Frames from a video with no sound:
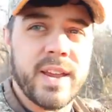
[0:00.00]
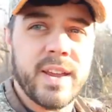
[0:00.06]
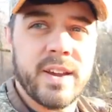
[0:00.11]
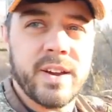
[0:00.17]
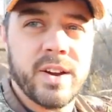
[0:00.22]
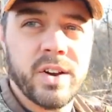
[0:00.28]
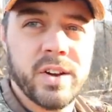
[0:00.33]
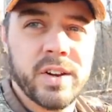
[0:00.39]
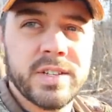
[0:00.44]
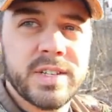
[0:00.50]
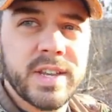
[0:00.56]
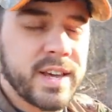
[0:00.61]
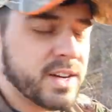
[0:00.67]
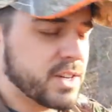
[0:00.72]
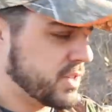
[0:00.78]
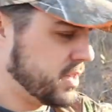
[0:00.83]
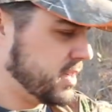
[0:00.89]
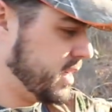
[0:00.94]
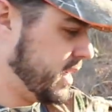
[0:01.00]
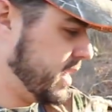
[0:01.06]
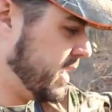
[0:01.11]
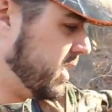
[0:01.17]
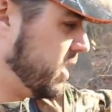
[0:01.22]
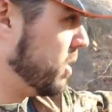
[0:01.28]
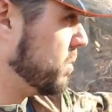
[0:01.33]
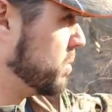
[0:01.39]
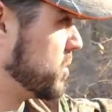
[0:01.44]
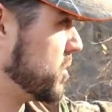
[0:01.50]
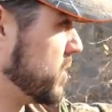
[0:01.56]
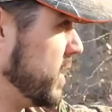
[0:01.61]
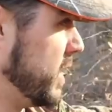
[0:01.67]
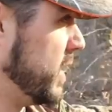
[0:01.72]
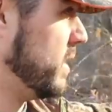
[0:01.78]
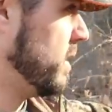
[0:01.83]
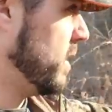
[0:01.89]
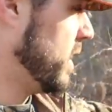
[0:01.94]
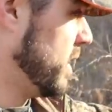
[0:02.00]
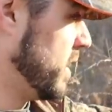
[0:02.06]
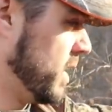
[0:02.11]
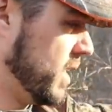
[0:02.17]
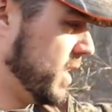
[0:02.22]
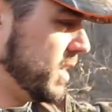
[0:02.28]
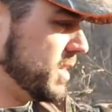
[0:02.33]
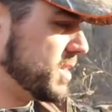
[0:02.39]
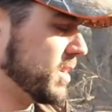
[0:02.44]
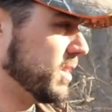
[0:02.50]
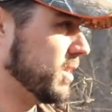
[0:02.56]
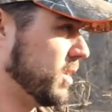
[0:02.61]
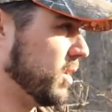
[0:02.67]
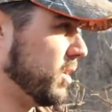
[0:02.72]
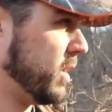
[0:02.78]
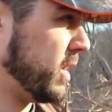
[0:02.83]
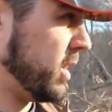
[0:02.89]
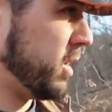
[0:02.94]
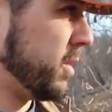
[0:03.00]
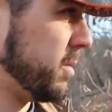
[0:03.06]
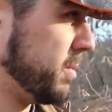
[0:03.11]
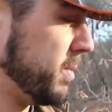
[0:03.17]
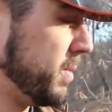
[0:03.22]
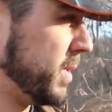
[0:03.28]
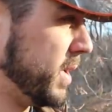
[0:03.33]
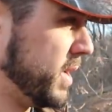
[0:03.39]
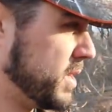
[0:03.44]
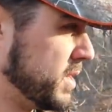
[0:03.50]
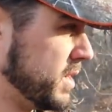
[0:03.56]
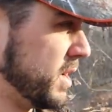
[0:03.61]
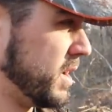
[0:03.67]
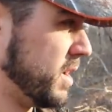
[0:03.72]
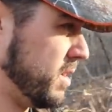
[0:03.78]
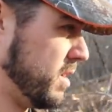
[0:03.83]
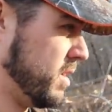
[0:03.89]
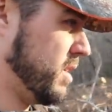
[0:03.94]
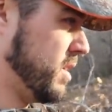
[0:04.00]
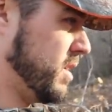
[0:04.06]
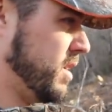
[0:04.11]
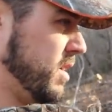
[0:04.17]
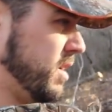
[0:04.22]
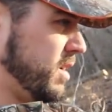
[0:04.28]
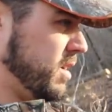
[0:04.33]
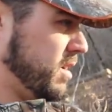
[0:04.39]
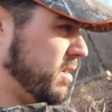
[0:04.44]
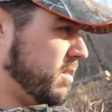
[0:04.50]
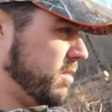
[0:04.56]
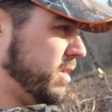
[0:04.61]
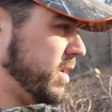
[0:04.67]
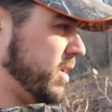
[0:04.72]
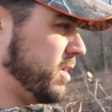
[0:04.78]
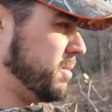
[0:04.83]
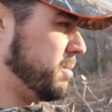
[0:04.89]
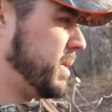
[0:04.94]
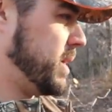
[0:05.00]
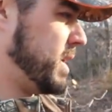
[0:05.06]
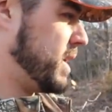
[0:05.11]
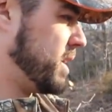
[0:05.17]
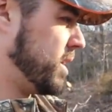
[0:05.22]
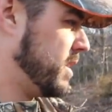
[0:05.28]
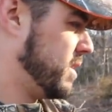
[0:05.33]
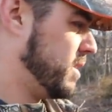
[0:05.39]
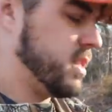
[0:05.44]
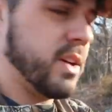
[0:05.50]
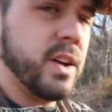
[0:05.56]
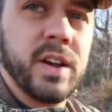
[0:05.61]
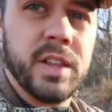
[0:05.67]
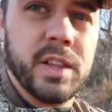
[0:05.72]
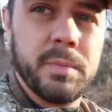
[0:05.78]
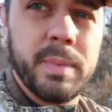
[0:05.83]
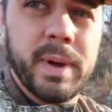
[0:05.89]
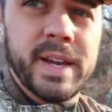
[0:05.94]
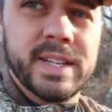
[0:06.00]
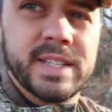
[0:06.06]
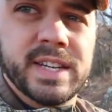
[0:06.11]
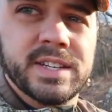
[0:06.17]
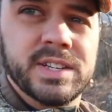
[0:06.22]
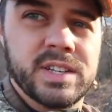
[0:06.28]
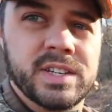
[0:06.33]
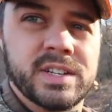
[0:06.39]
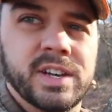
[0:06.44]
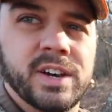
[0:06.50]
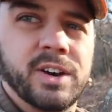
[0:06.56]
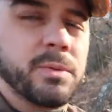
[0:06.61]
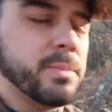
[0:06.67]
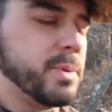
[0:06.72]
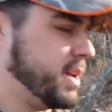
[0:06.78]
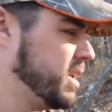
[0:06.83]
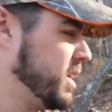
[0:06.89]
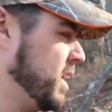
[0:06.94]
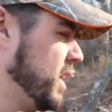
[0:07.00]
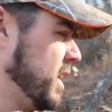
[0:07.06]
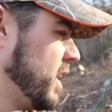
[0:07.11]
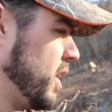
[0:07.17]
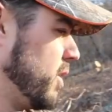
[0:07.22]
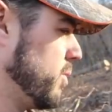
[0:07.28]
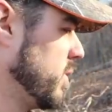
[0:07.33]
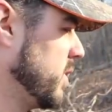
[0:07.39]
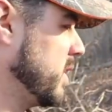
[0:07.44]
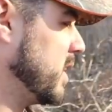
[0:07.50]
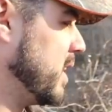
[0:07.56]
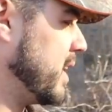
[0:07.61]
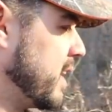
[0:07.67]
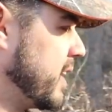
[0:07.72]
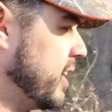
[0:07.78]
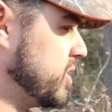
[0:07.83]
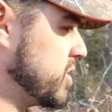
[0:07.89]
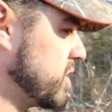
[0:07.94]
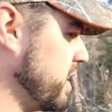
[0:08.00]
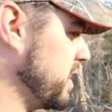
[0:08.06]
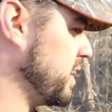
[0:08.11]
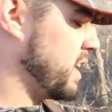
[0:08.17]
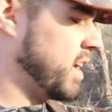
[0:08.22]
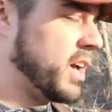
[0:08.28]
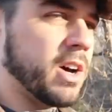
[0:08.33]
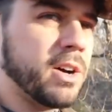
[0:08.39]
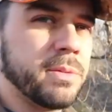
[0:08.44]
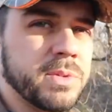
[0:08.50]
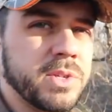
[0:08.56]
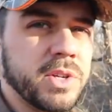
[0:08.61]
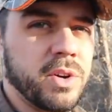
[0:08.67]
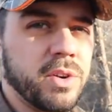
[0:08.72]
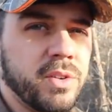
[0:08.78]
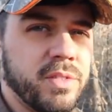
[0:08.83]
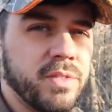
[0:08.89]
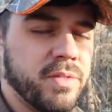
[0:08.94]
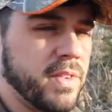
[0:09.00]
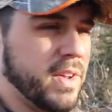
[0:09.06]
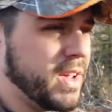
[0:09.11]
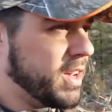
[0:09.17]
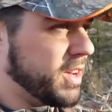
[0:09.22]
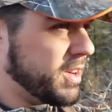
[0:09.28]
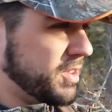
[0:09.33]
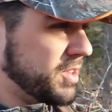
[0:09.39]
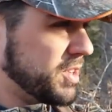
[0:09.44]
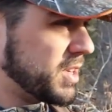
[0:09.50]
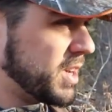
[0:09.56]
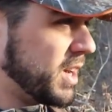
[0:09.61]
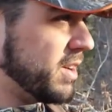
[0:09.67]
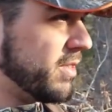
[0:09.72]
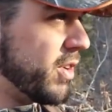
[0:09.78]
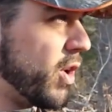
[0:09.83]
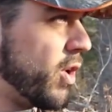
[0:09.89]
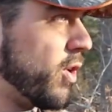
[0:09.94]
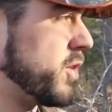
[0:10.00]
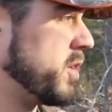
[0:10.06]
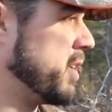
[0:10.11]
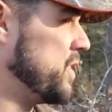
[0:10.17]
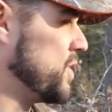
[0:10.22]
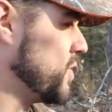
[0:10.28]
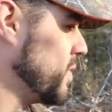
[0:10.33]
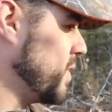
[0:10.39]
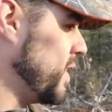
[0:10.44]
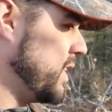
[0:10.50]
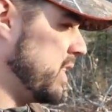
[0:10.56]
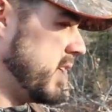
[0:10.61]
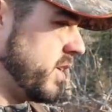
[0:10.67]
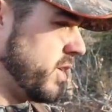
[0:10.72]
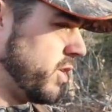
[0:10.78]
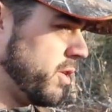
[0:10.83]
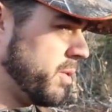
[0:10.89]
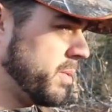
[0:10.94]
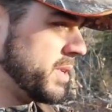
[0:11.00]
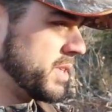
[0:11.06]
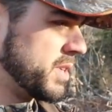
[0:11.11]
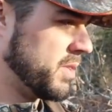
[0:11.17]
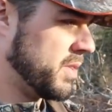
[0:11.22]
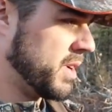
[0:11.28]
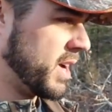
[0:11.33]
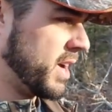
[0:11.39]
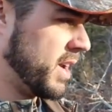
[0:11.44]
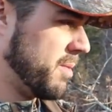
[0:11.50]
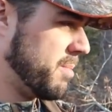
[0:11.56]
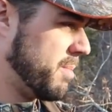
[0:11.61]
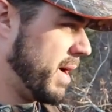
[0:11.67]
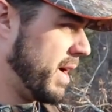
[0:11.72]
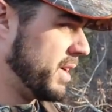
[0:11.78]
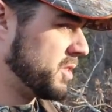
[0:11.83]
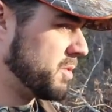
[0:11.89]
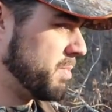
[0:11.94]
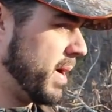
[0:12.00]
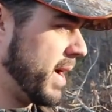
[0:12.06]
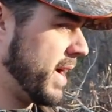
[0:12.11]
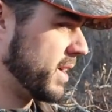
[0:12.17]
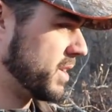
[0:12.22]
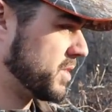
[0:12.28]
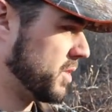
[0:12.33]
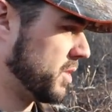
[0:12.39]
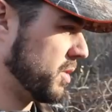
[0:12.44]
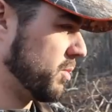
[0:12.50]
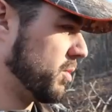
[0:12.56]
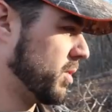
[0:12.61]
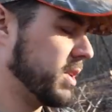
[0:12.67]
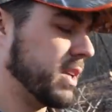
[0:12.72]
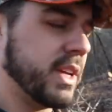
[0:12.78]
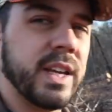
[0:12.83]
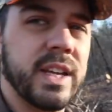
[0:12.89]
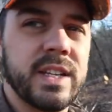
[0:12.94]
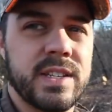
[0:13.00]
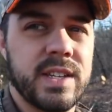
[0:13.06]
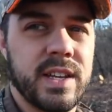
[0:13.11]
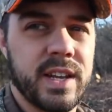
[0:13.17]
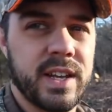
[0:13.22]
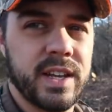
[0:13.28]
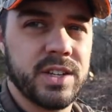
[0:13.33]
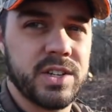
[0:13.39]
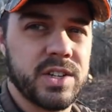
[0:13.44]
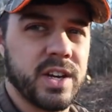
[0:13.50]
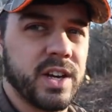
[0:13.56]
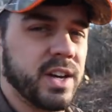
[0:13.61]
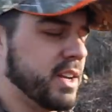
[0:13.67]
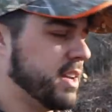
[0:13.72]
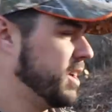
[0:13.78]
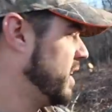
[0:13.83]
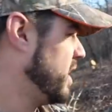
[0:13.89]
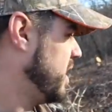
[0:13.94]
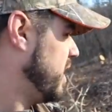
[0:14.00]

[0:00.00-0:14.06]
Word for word: here is actually an elm tree and it's a little elm. It's not very big there at the base as you can tell, but I really like hinge cutting elms. They're just kind of a hardy tree that are always going to kind of bounce back so they're really easy to hinge cut.